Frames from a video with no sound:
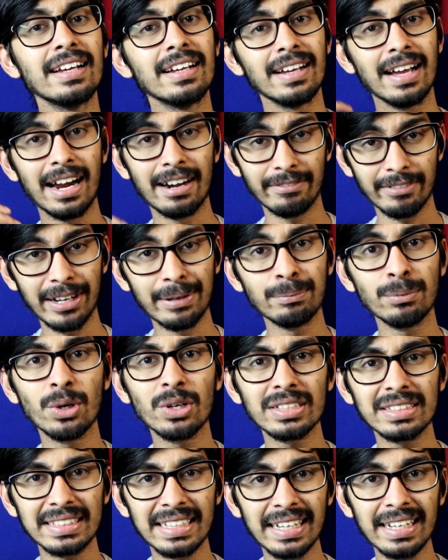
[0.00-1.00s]
And one
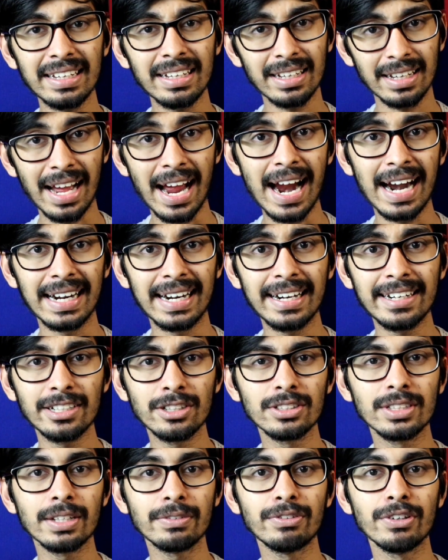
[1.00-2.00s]
more thing
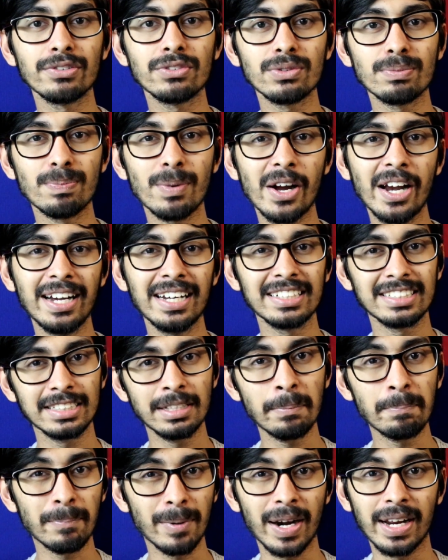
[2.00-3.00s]
added to the fifth point is
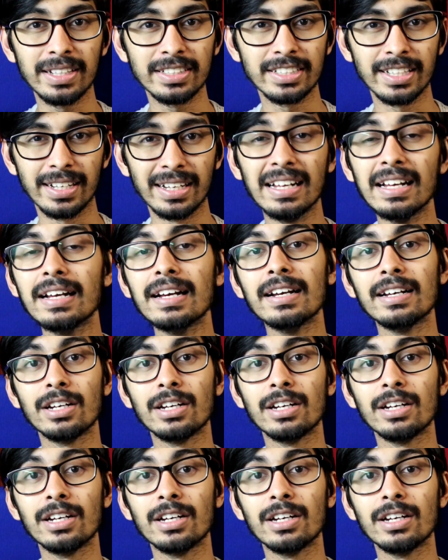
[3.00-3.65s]
the pricing.